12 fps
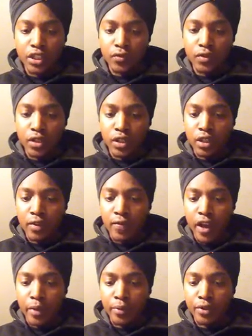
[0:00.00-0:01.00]
exchange of
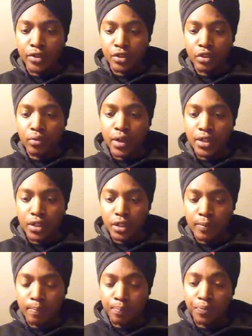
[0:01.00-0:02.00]
good and valuable
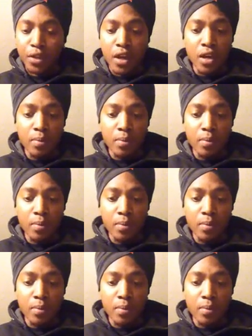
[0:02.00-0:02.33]
consideration.